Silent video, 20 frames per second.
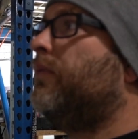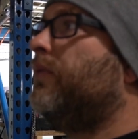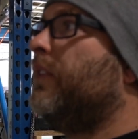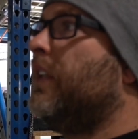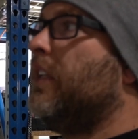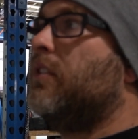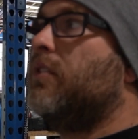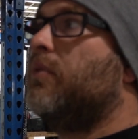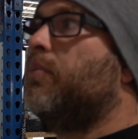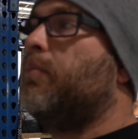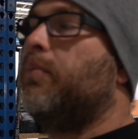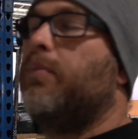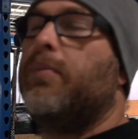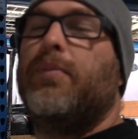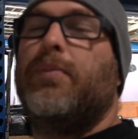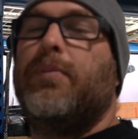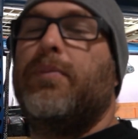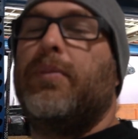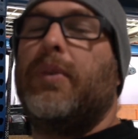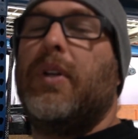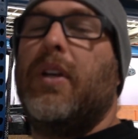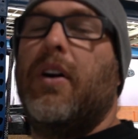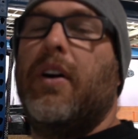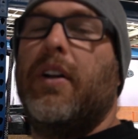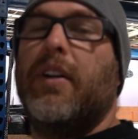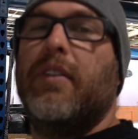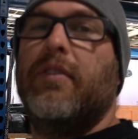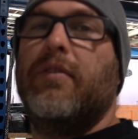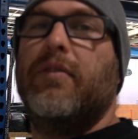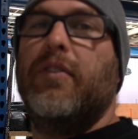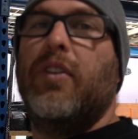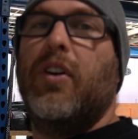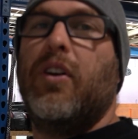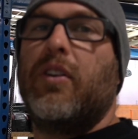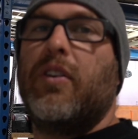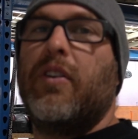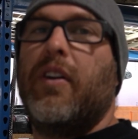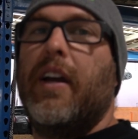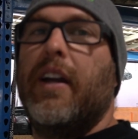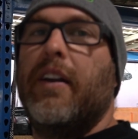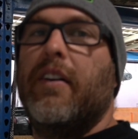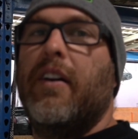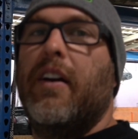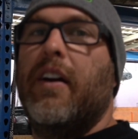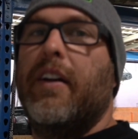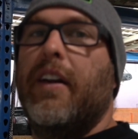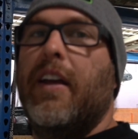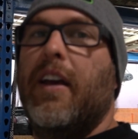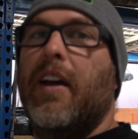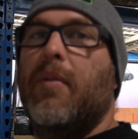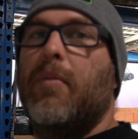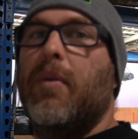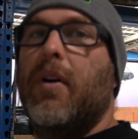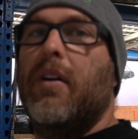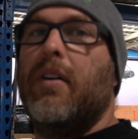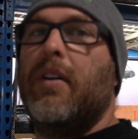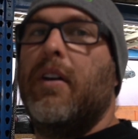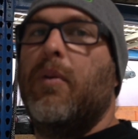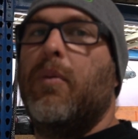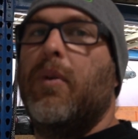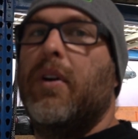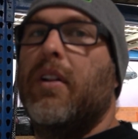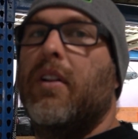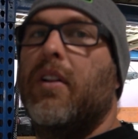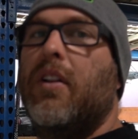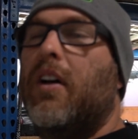It's kind of not great right now, but the wheel